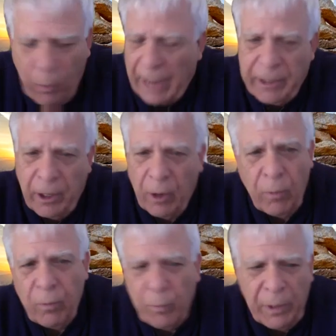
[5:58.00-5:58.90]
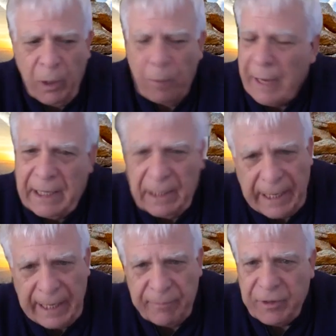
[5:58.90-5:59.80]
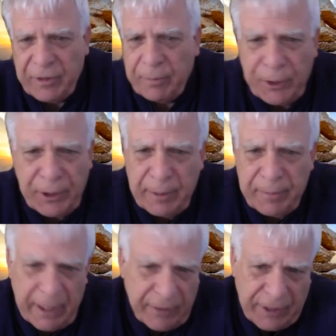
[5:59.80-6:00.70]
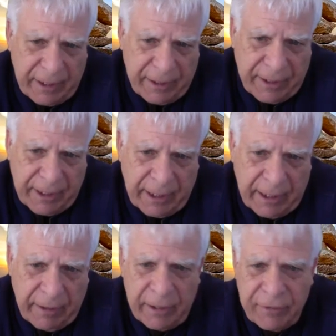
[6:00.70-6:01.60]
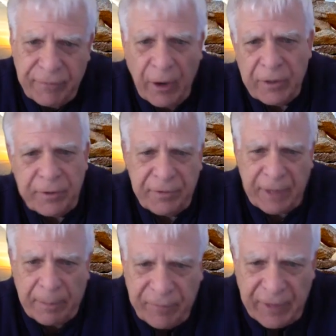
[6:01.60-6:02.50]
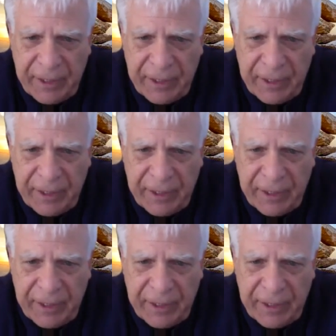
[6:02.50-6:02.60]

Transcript: know we don't make claims that Purium does anything as far as except feed the